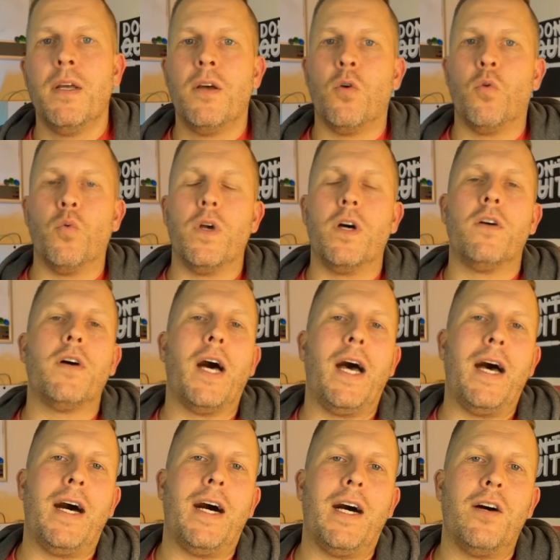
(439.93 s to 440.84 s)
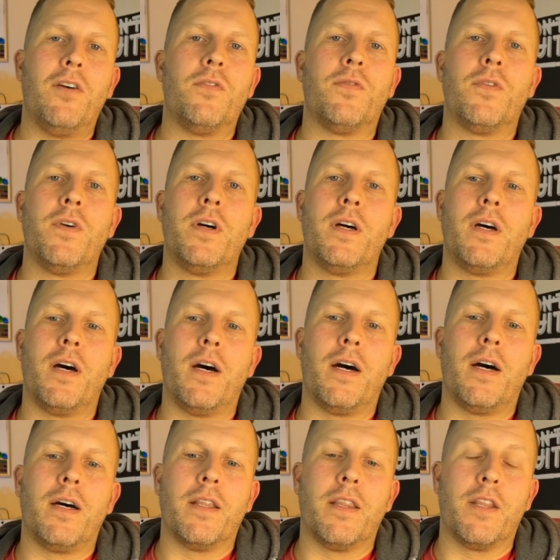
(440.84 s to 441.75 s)
will have
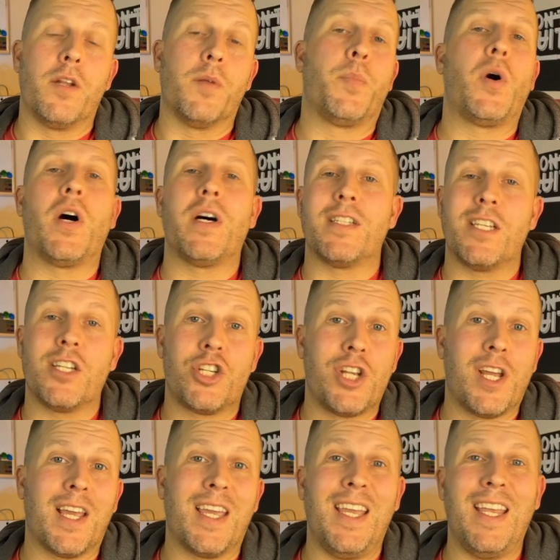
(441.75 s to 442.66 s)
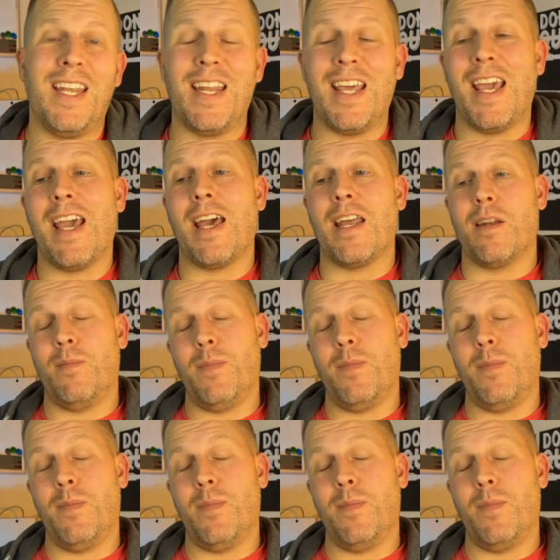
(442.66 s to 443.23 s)
uh, the deposit check in hand,